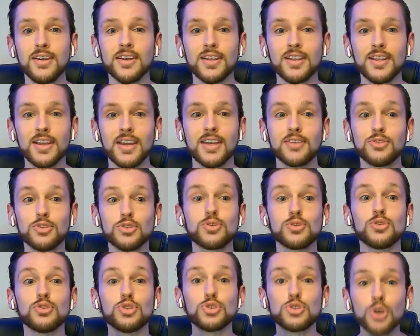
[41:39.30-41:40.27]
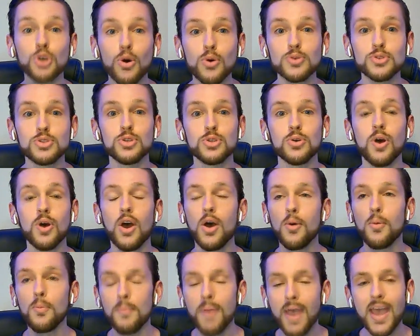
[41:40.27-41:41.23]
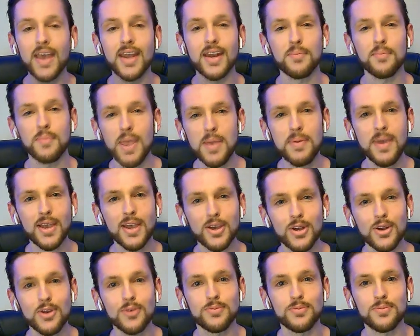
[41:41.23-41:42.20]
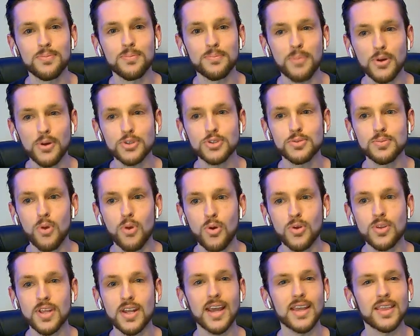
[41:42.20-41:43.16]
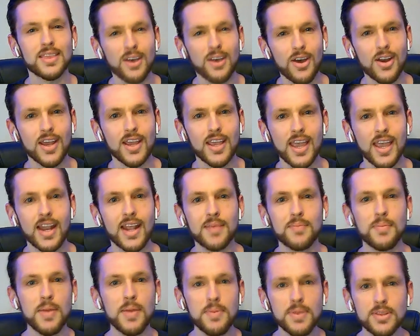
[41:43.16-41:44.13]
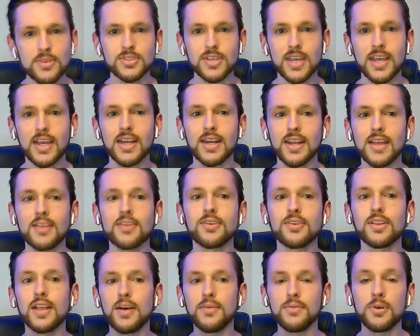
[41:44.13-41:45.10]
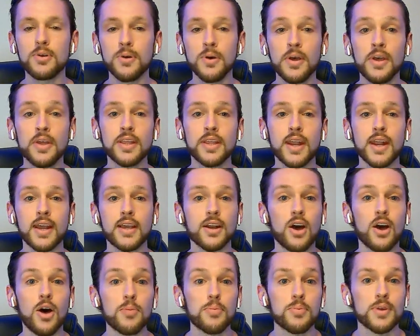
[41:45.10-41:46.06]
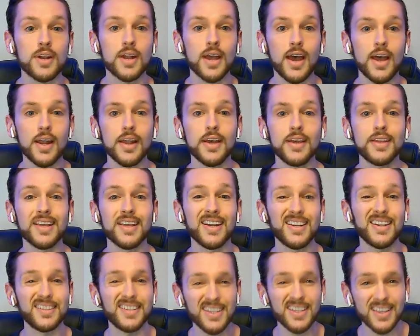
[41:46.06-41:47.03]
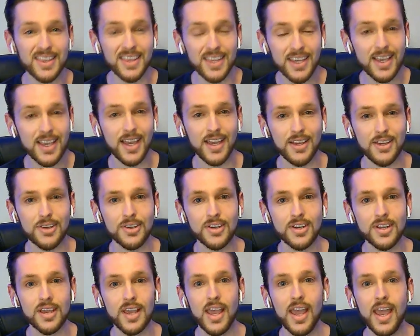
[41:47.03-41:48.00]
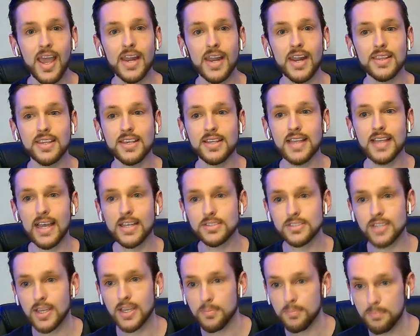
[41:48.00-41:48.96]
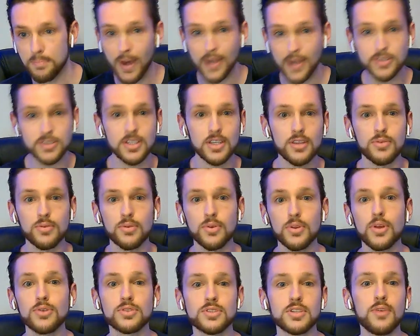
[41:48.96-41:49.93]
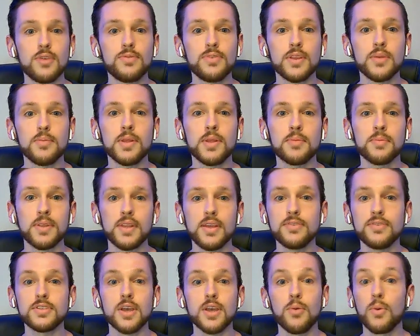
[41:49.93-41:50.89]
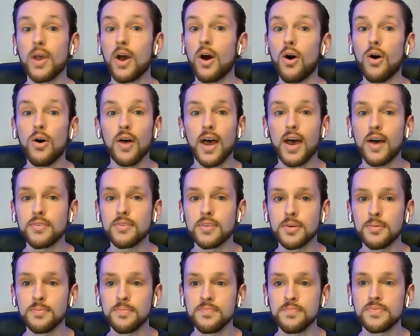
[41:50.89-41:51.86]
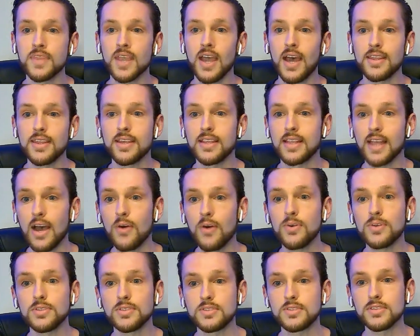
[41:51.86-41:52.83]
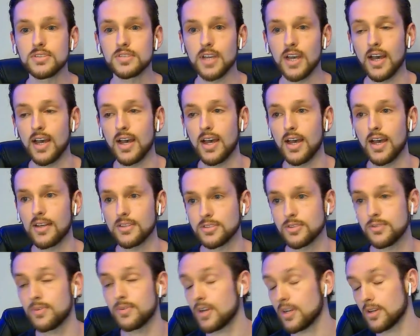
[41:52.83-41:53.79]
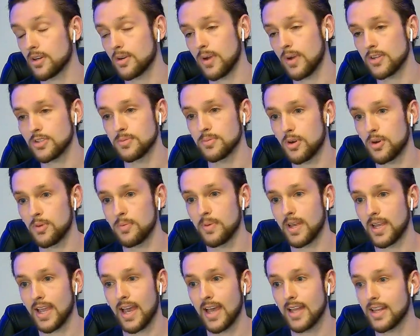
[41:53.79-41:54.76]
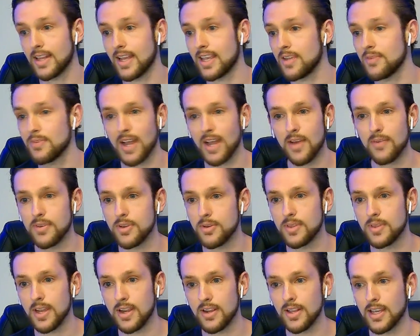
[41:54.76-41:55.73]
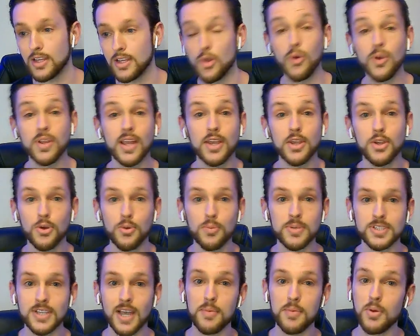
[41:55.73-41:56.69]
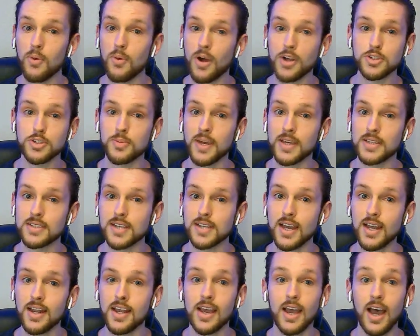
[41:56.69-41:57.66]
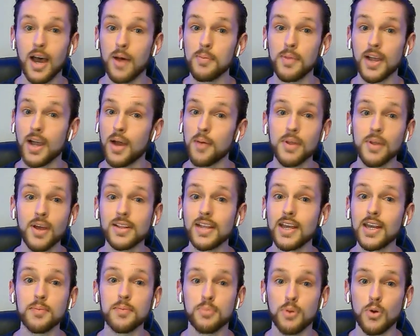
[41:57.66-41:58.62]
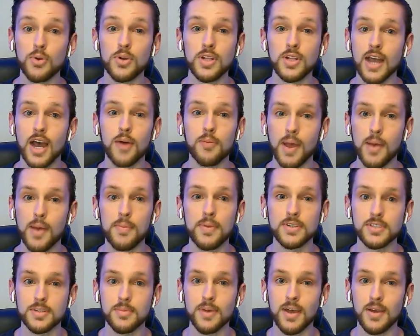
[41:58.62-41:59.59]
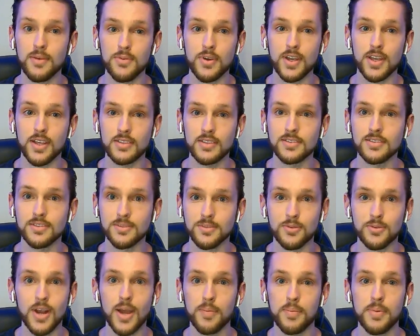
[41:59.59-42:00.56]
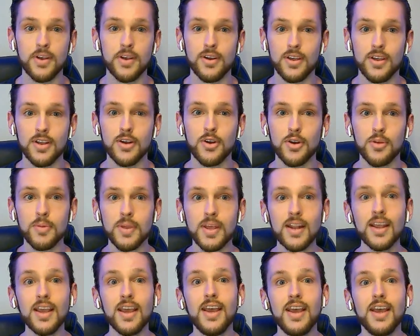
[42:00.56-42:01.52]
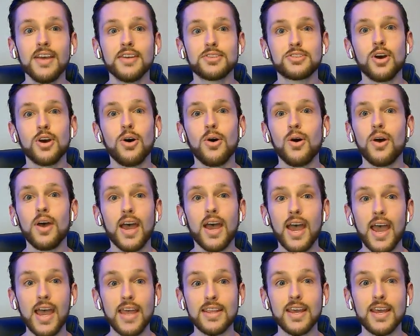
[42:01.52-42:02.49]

like just shows you man, maybe I could have pushed more than I thought I can. And maybe there's like another level that I can operate at that I didn't think I could. And I think that's like busting through those self-limiting beliefs, and we all have them. I think that was uh, so very good question, Brody. But yeah, like even having you there, like knowing that you're beside me watching my set, I'm like, I'm not letting Brody down by missing my freaking rep here. You know what I mean? So, and